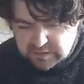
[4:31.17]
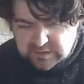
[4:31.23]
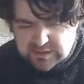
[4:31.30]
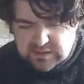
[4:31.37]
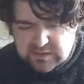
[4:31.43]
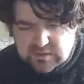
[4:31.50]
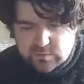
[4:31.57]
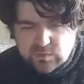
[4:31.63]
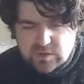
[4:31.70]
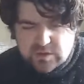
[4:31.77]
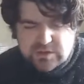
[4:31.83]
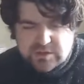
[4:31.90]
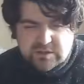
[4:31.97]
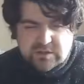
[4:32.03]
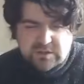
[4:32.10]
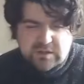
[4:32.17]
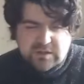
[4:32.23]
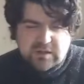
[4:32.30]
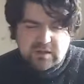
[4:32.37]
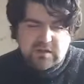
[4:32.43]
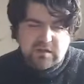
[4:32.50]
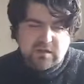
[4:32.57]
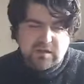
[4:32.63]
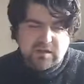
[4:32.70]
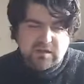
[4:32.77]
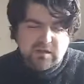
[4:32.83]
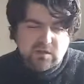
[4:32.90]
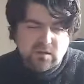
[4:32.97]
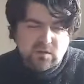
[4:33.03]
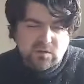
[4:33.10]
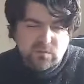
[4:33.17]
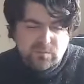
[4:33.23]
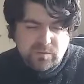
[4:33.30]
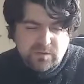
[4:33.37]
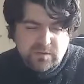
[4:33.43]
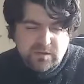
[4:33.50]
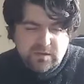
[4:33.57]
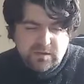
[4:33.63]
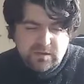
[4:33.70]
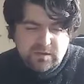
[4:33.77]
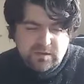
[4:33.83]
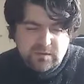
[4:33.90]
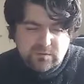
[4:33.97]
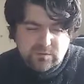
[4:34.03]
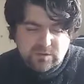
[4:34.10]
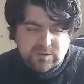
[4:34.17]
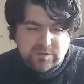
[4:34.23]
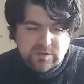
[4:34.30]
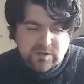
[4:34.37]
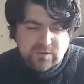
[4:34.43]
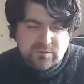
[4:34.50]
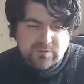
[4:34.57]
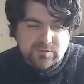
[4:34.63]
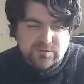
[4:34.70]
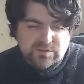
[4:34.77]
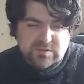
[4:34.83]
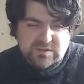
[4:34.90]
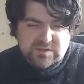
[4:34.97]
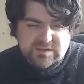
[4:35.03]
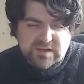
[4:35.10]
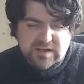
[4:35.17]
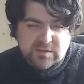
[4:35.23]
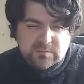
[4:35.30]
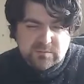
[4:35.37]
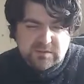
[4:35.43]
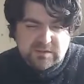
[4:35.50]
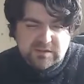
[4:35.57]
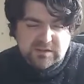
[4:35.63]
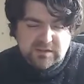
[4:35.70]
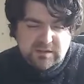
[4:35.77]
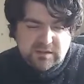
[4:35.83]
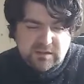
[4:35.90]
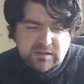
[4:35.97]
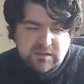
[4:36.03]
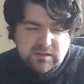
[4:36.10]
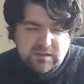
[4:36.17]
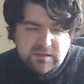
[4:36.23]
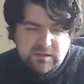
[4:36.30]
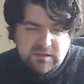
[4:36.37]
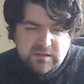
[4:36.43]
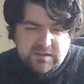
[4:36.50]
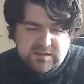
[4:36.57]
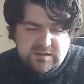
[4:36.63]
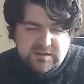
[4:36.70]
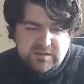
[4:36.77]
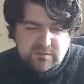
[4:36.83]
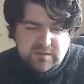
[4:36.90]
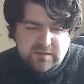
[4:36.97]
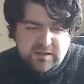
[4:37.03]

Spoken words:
Thanks for watching, and I hope it was understandable and clear. See you in the